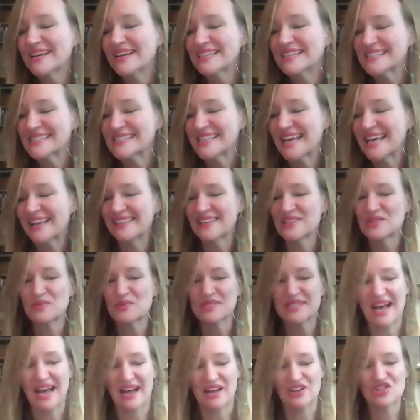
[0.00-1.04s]
is that this was
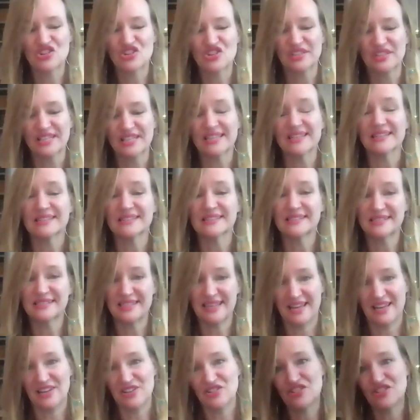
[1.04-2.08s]
actually a
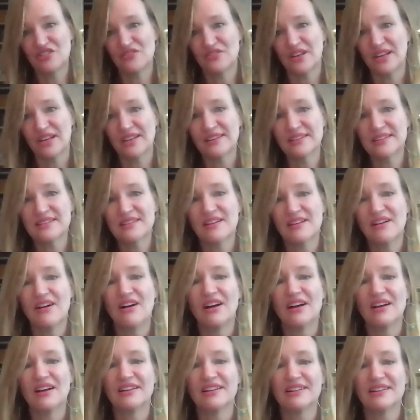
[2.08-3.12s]
staged event
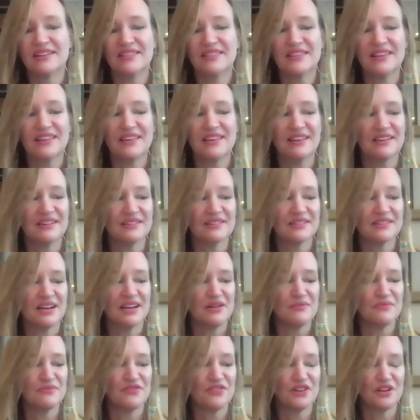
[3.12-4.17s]
on the
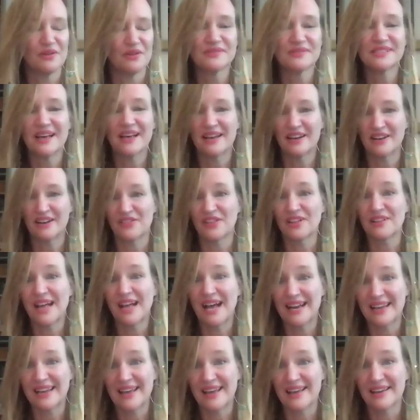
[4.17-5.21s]
film set of The
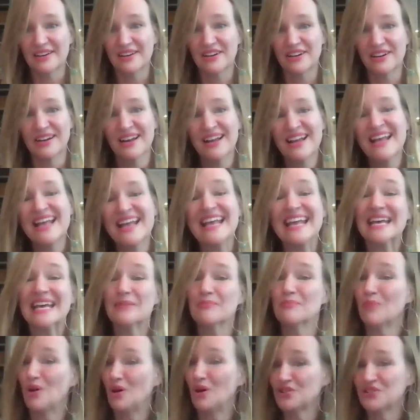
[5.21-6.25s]
Gladiator
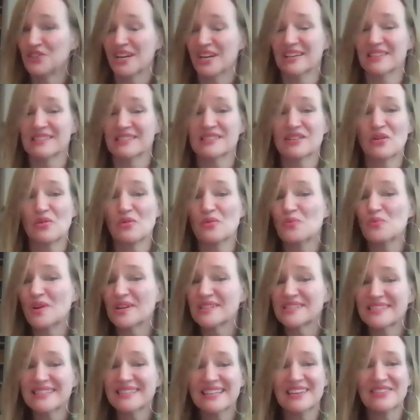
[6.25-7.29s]
in Malta. So it
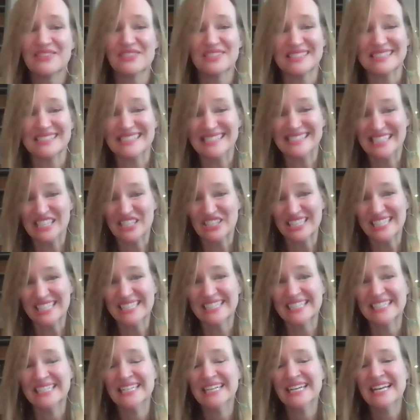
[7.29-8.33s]
wasn't even
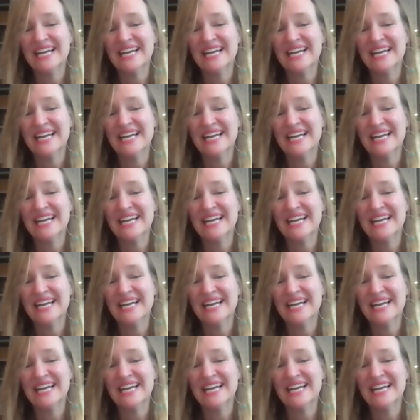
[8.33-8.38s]
Syria.